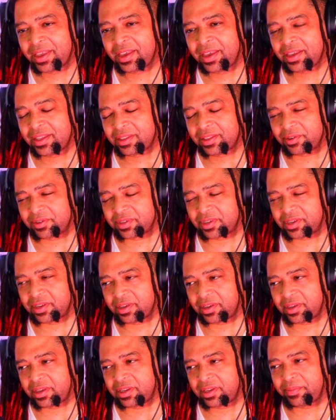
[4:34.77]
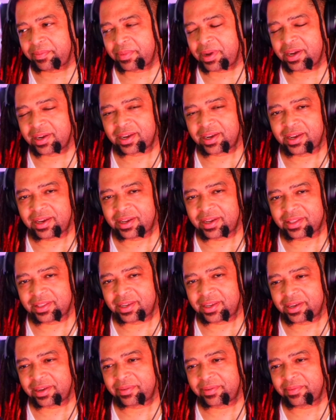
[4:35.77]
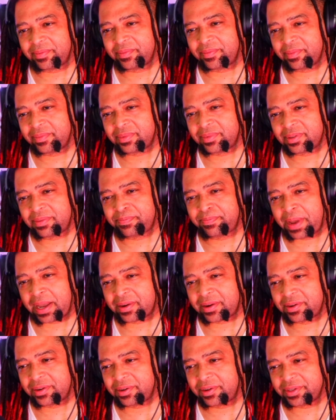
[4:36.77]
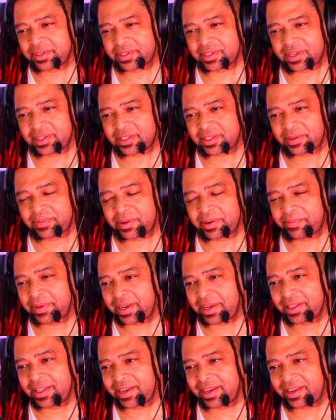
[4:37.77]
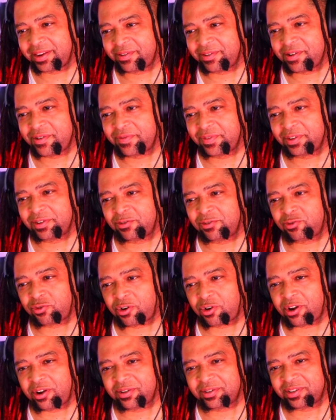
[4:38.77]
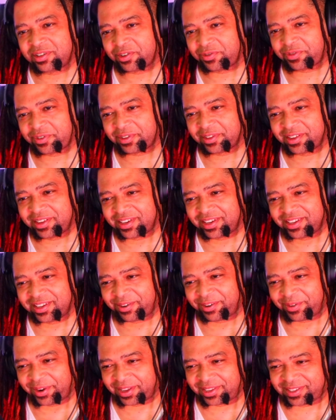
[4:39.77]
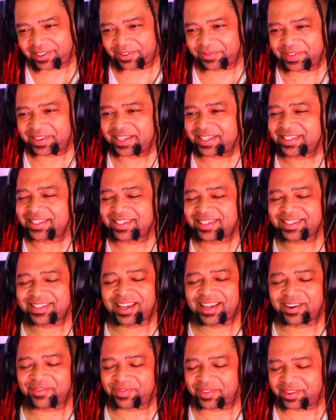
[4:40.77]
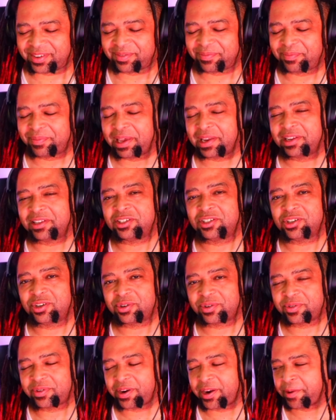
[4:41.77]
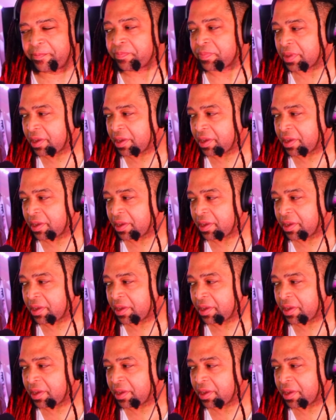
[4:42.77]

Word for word: there's a in the manga like Bakugo was saying something about like you're even drawn differently than the rest of us and it's kind of a meta joke, right?